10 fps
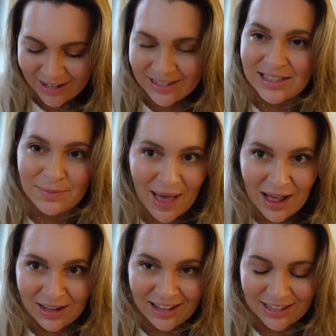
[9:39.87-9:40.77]

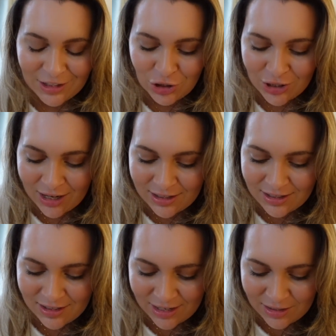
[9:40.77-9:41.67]
smell is
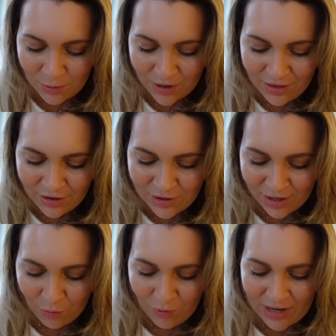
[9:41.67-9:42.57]
just, it's one of those
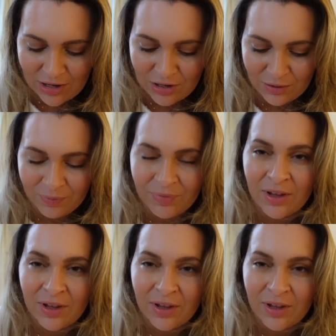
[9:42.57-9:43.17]
like real